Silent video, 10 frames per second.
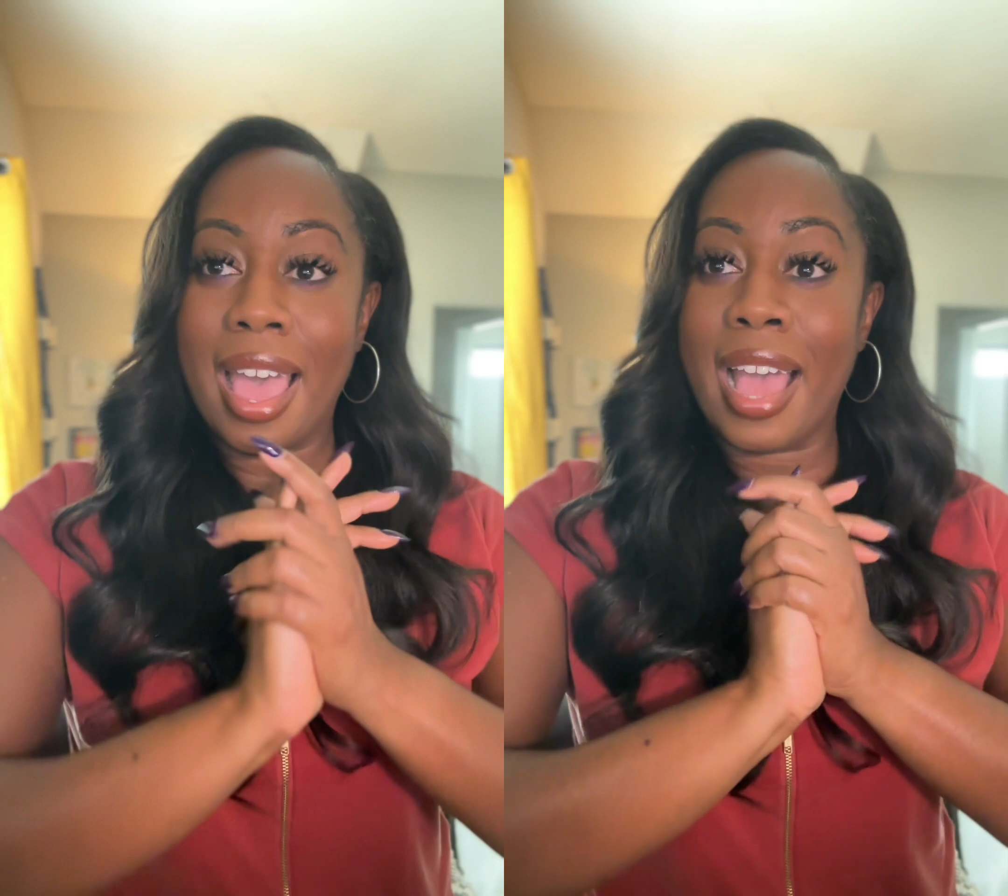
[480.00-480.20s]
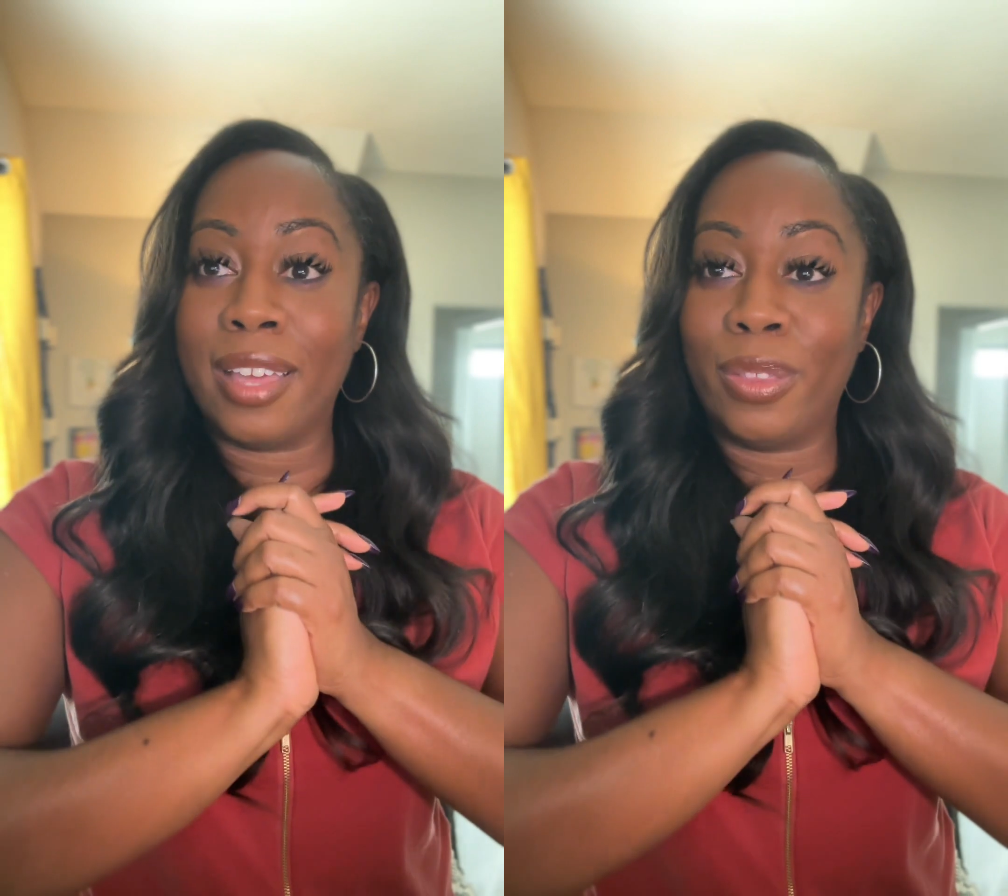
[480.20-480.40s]

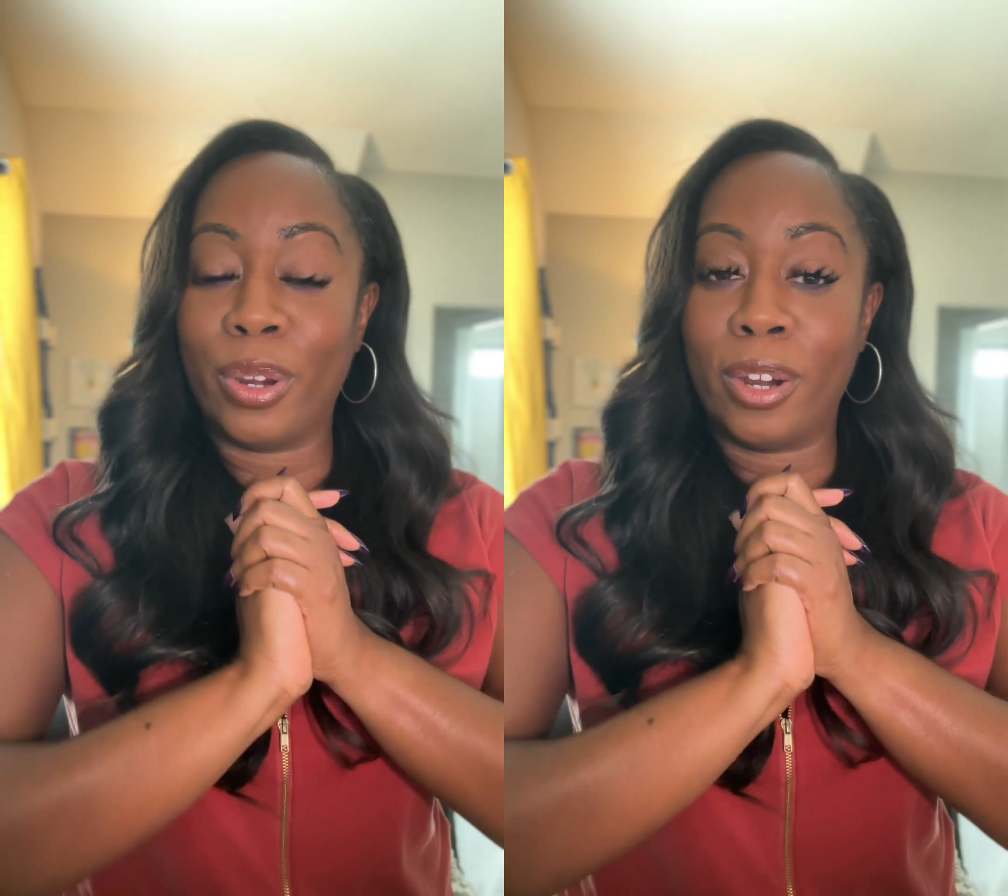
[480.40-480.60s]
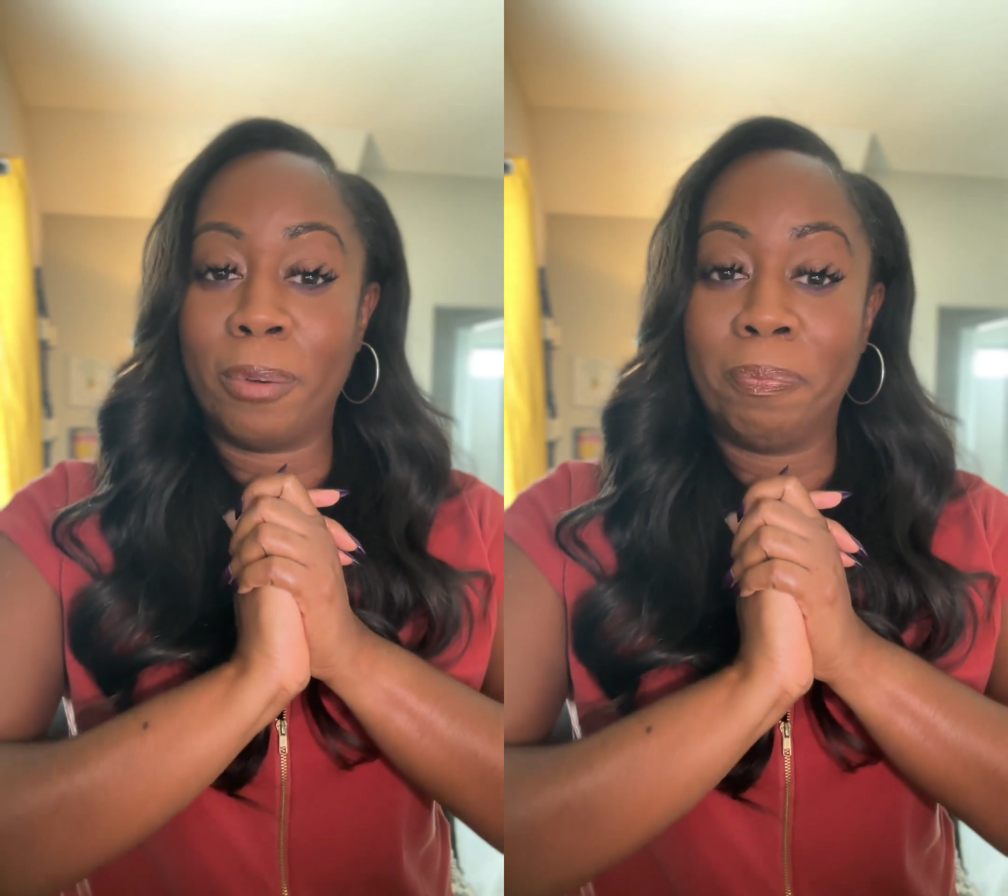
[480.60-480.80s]

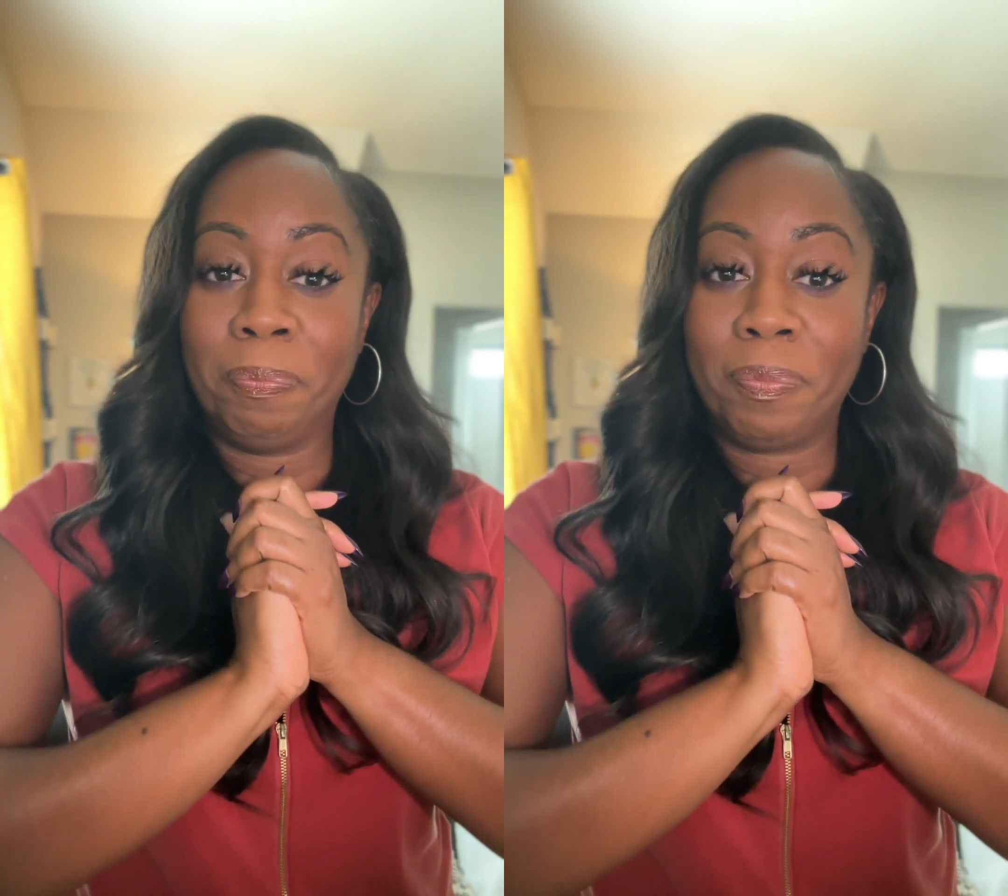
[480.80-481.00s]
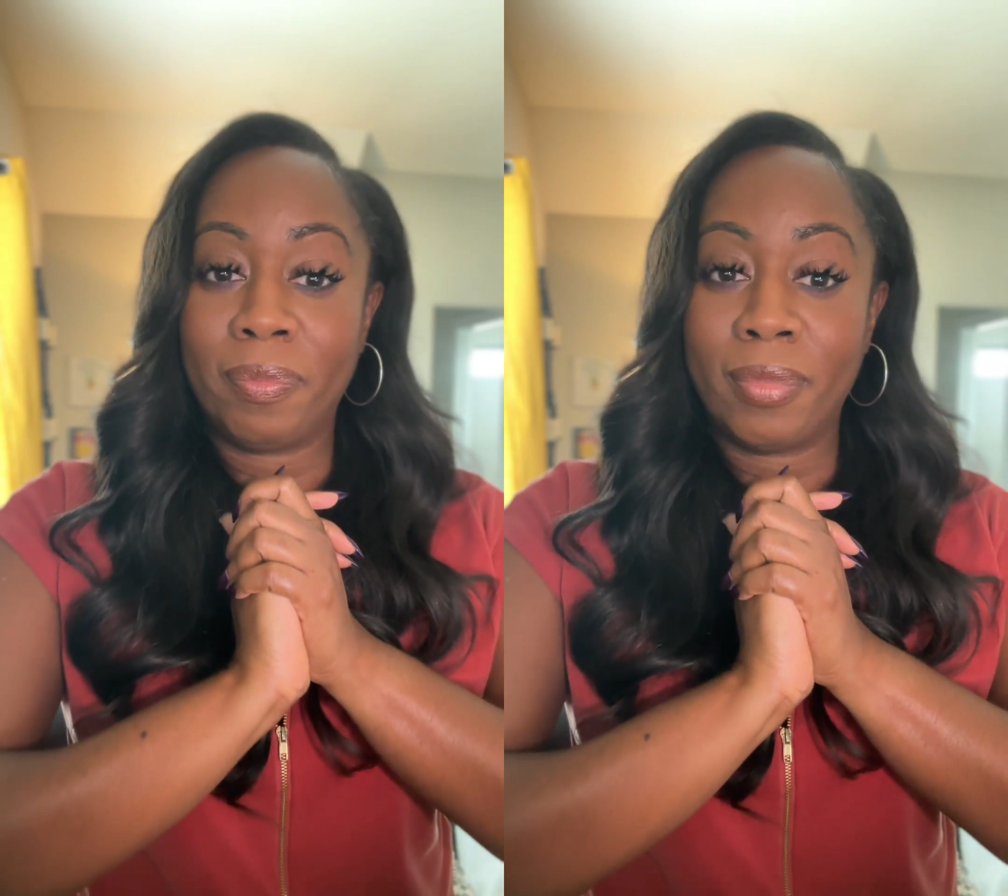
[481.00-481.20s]
either
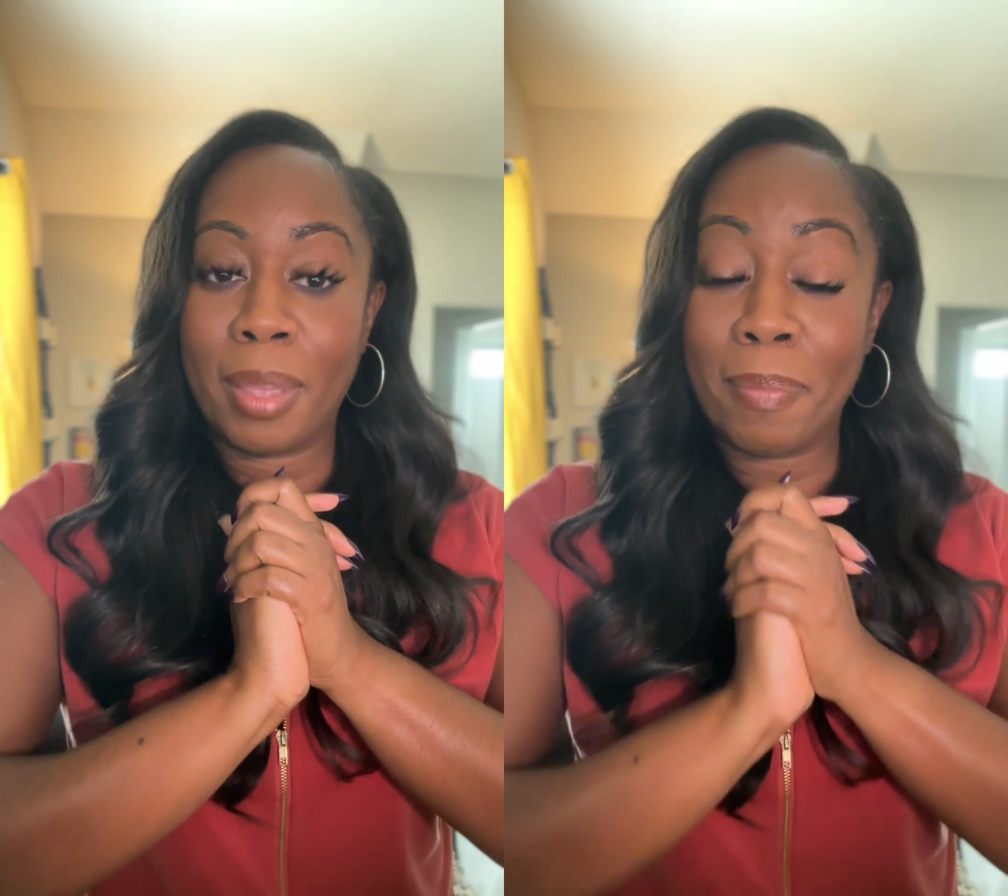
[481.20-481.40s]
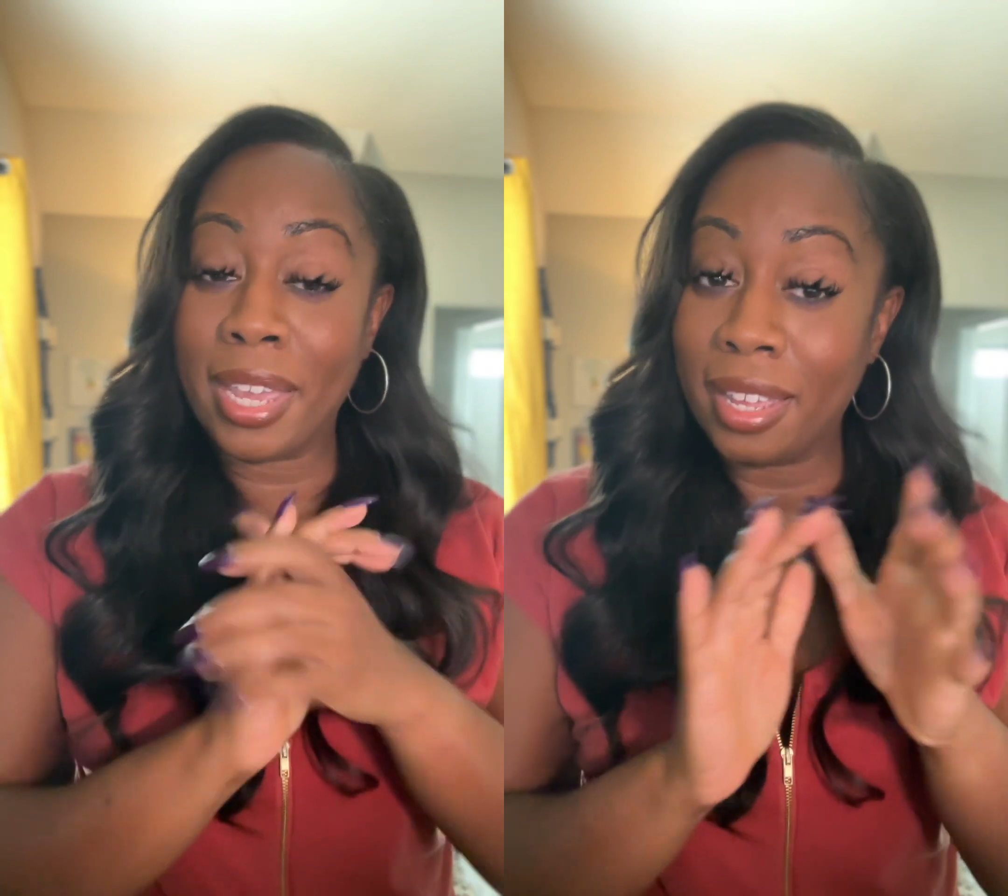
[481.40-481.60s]

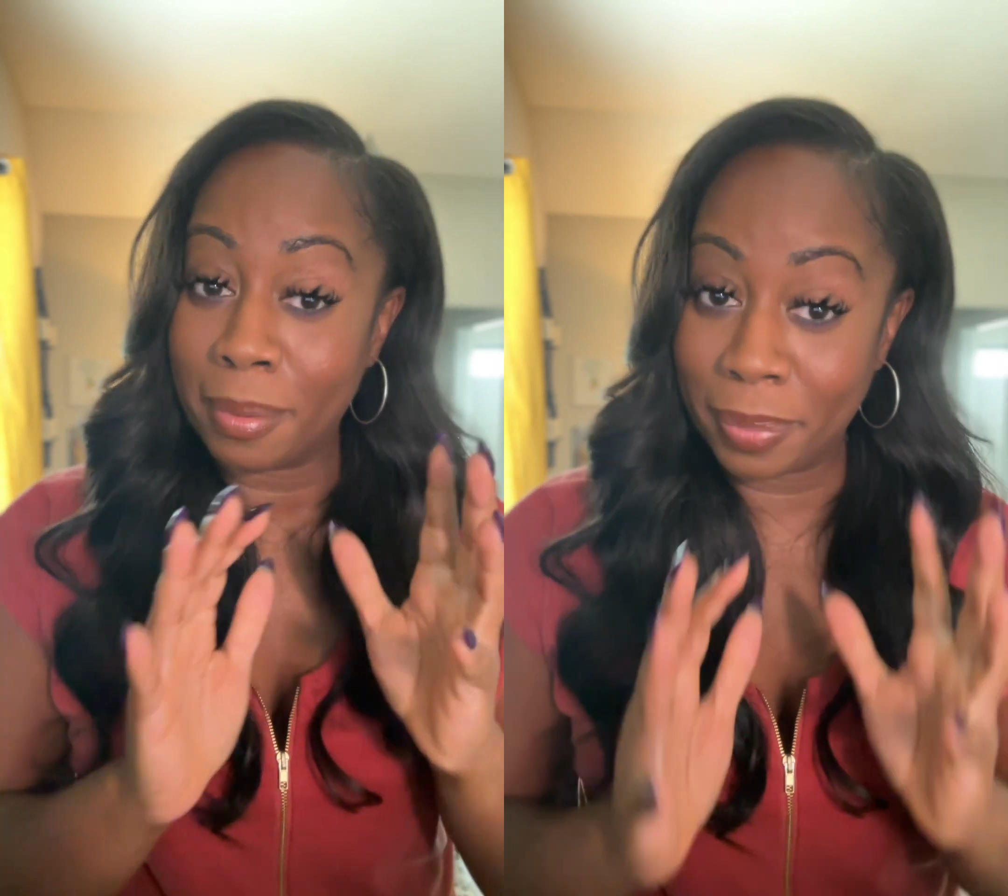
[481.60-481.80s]
making a